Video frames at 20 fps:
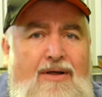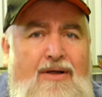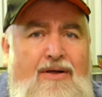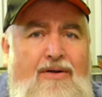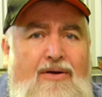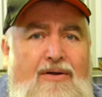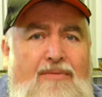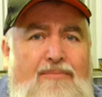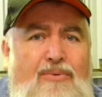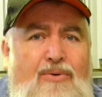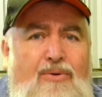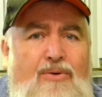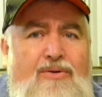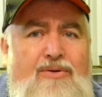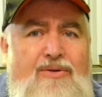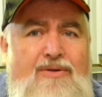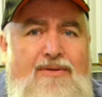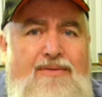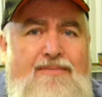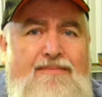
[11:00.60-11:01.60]
and I'd
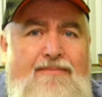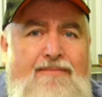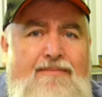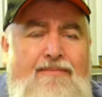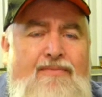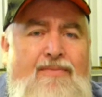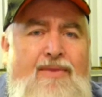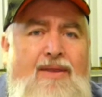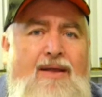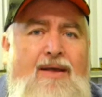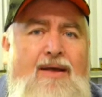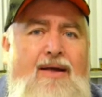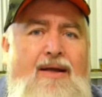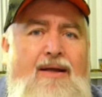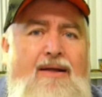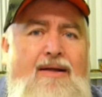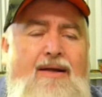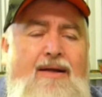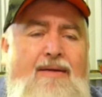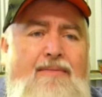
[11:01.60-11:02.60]
bought it.
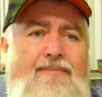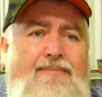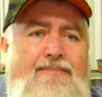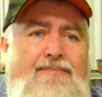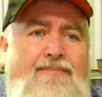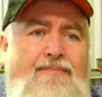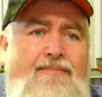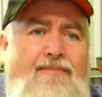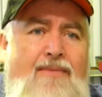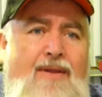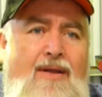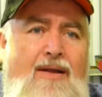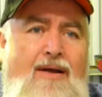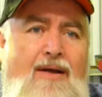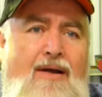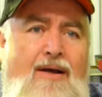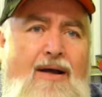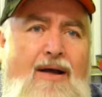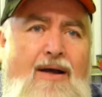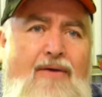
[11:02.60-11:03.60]
And
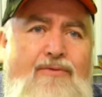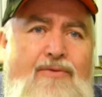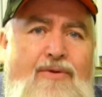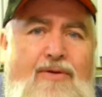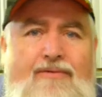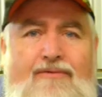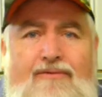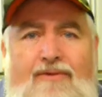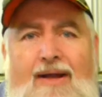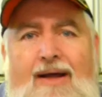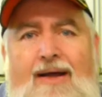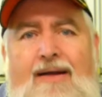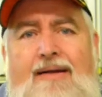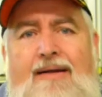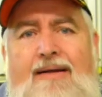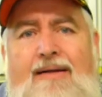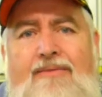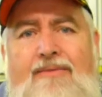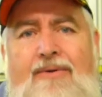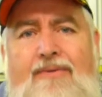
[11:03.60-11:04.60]
after the
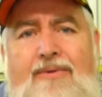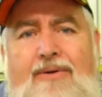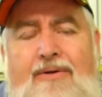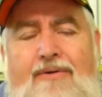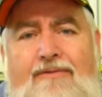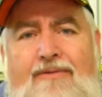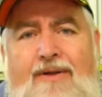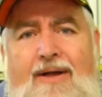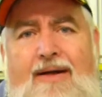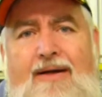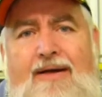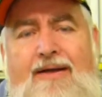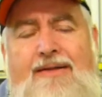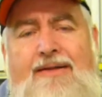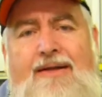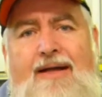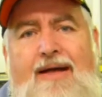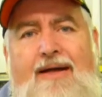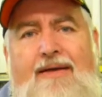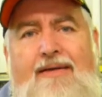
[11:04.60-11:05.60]
flood, when we got flooded in
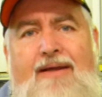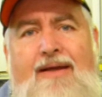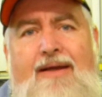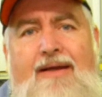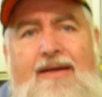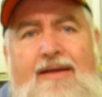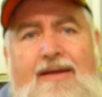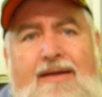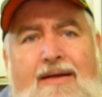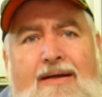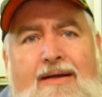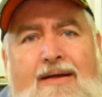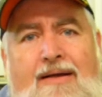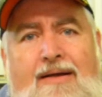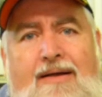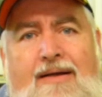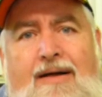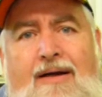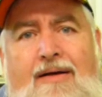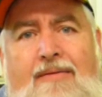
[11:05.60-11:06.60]
town there,
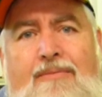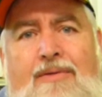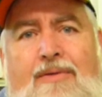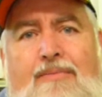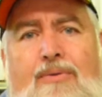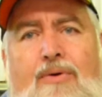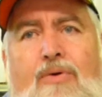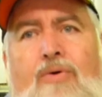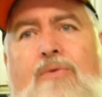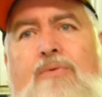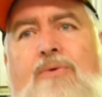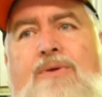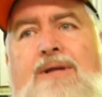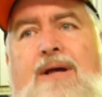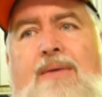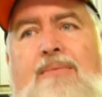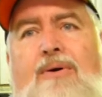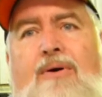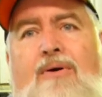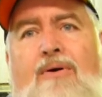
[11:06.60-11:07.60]
the board was
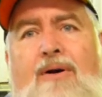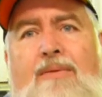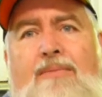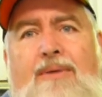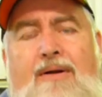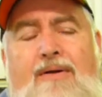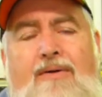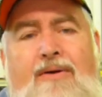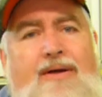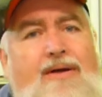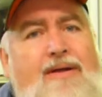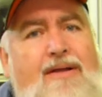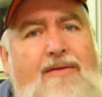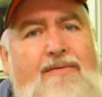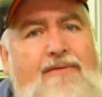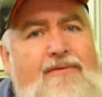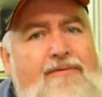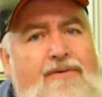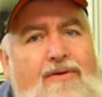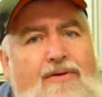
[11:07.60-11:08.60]
up high, but I could
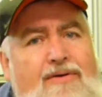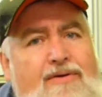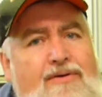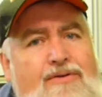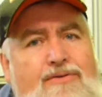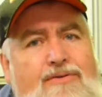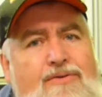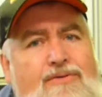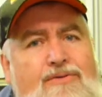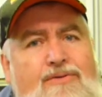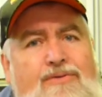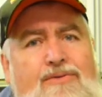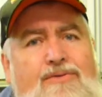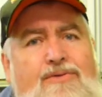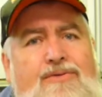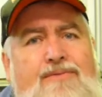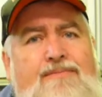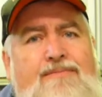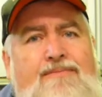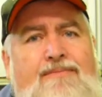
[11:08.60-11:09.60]
never find the
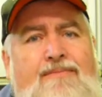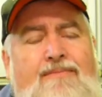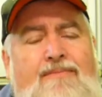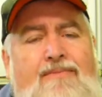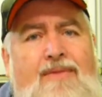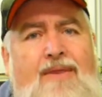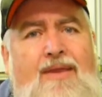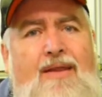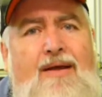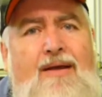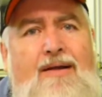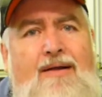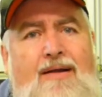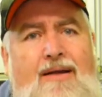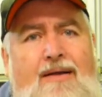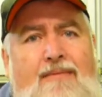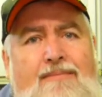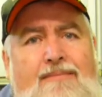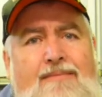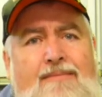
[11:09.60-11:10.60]
tools.
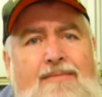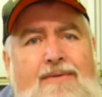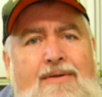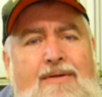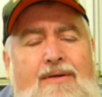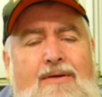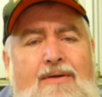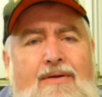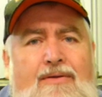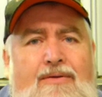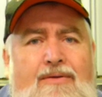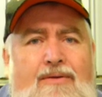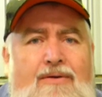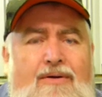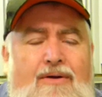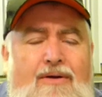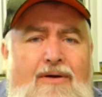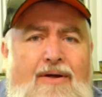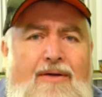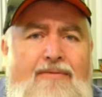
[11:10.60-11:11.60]
And I thought,
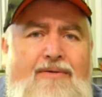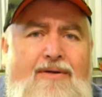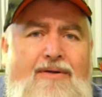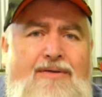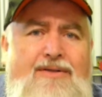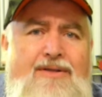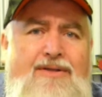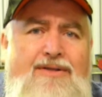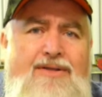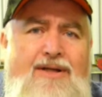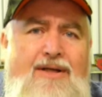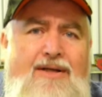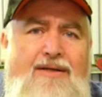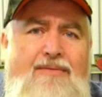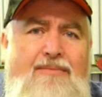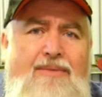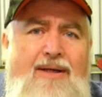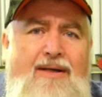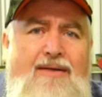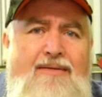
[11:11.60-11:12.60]
oh, everyone's just chucked
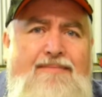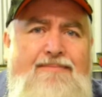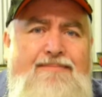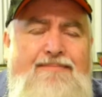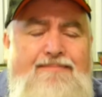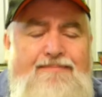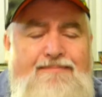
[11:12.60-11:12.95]
them out.